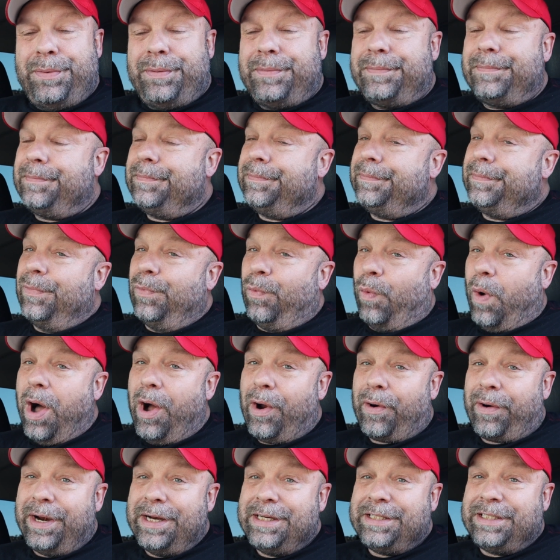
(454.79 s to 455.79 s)

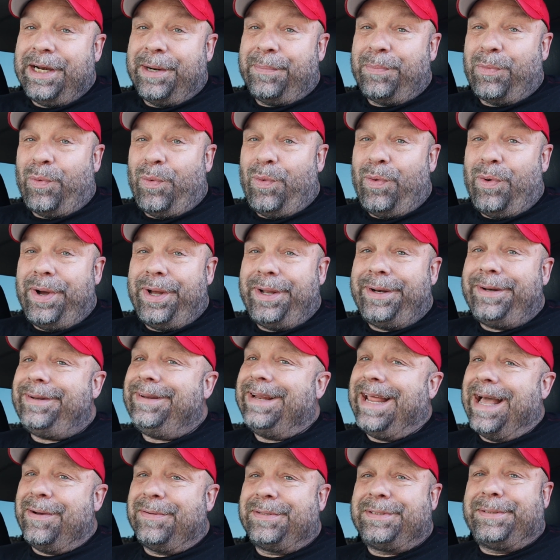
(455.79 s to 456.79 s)
Walgreens number one,
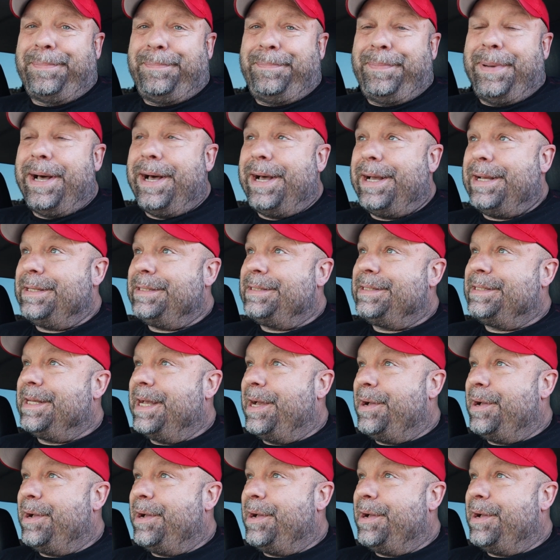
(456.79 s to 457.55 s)
that was a bust.